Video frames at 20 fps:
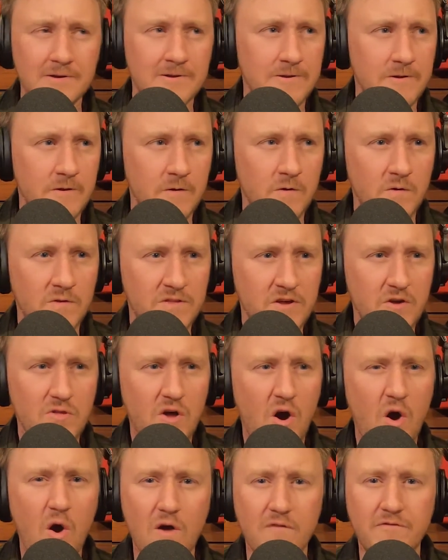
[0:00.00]
You know, they're
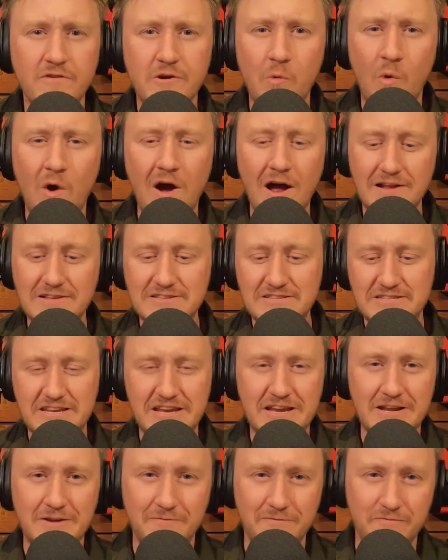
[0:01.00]
the Harvey
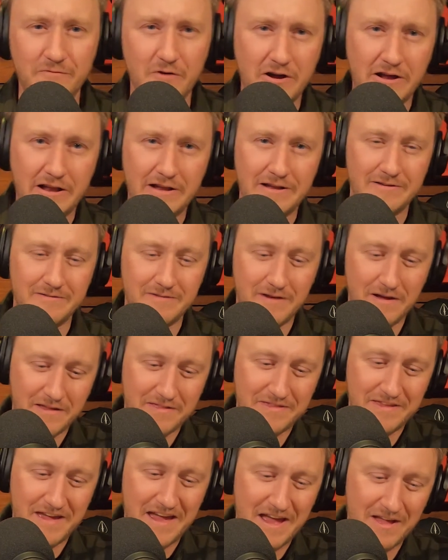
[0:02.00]
Weinstein of fucking
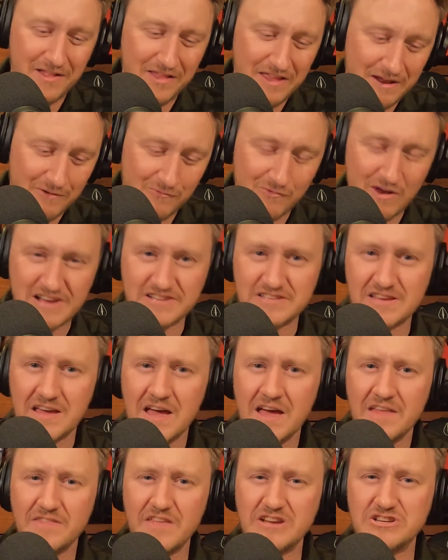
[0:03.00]
the alien race.
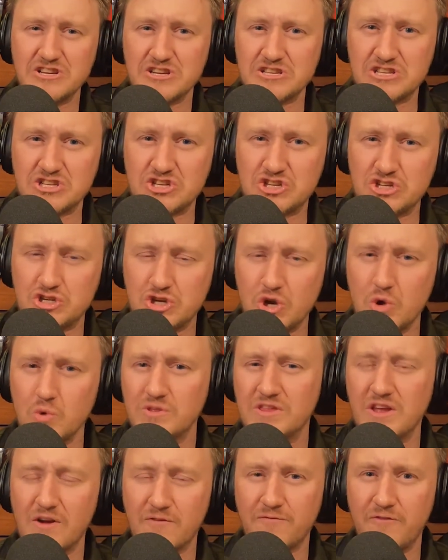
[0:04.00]
They just
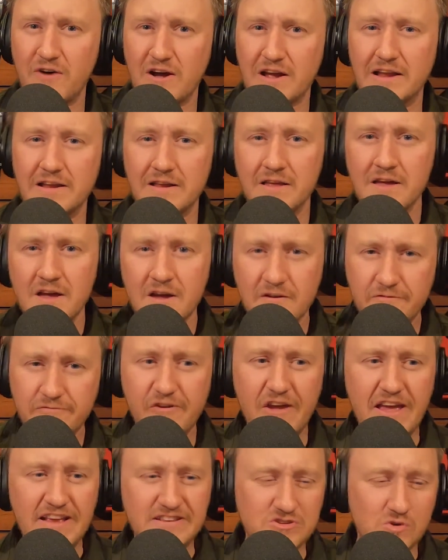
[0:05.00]
shoot their fucking
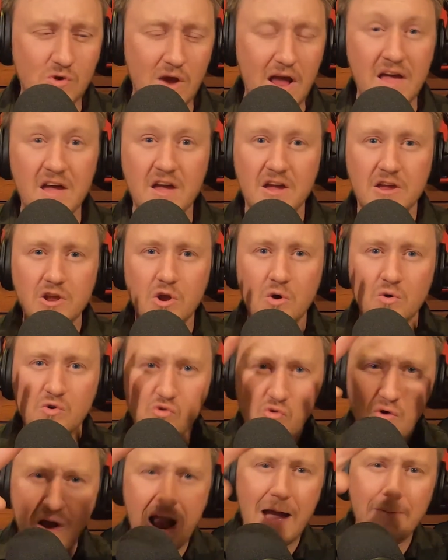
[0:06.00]
face,
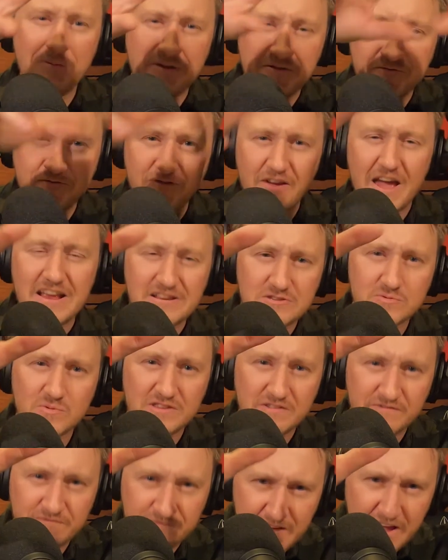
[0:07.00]
grabbing face
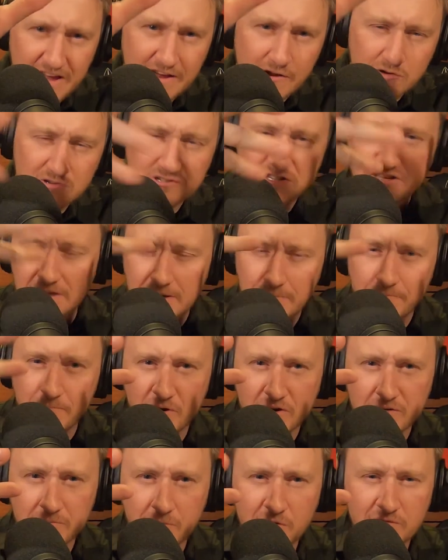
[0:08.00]
with the fingers, and they
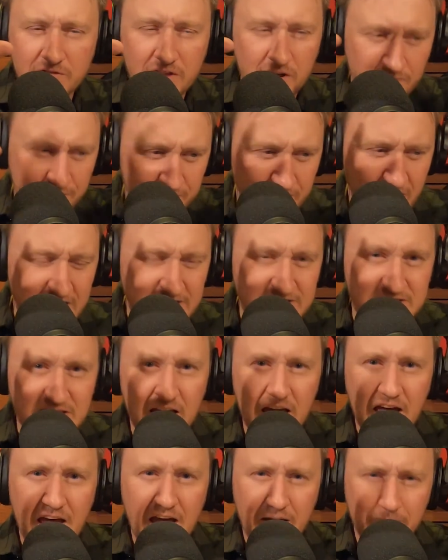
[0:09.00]
put them over their face
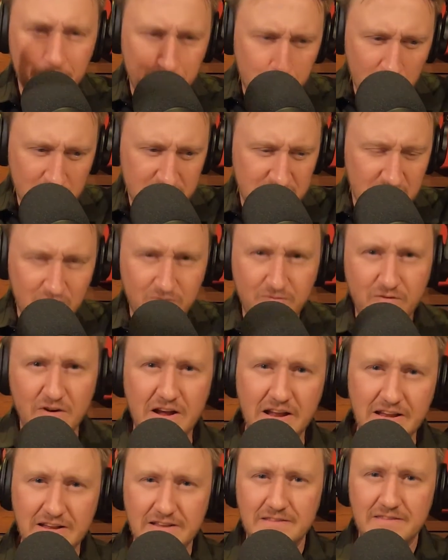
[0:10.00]
and put their
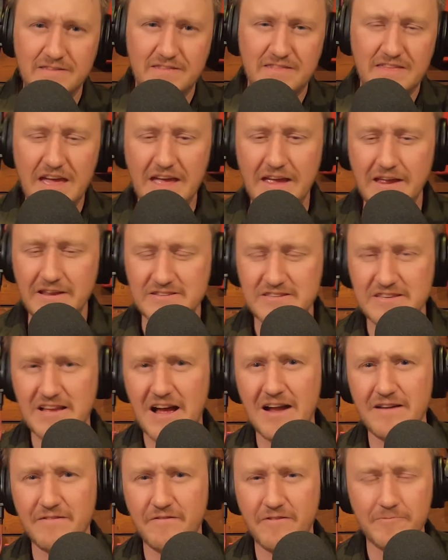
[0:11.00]
fucking thing
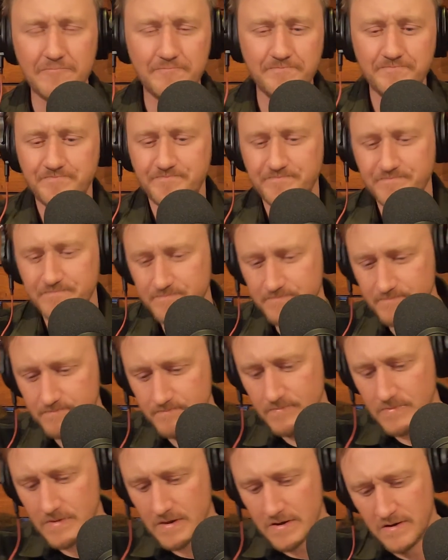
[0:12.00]
inside of them.
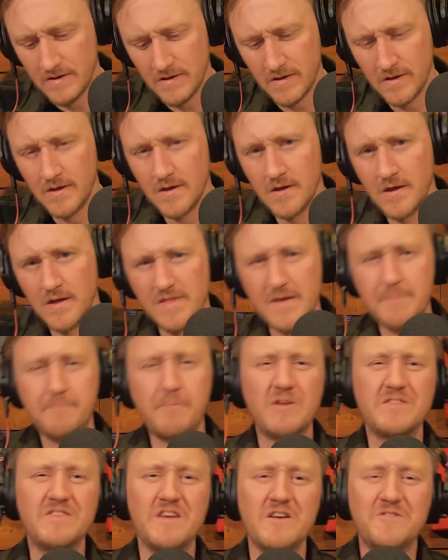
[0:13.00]
They
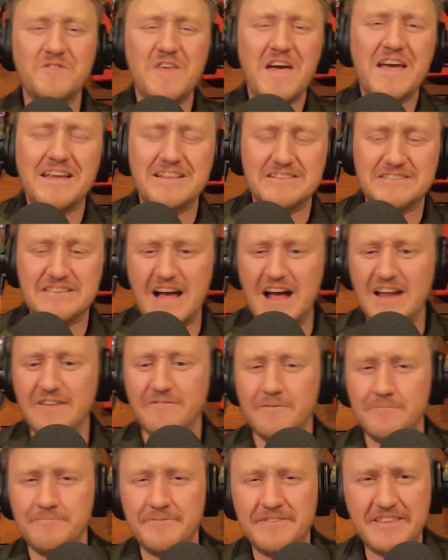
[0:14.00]
put their thing inside
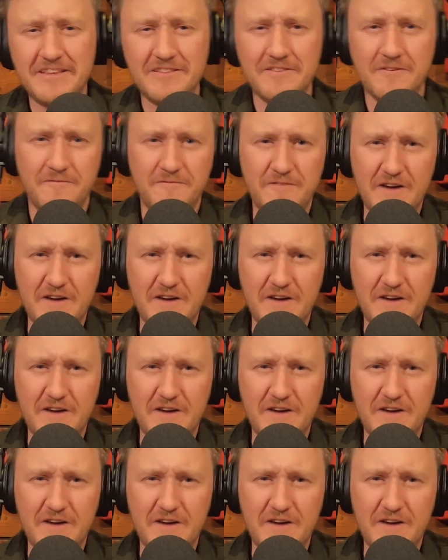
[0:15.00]
of them, and then they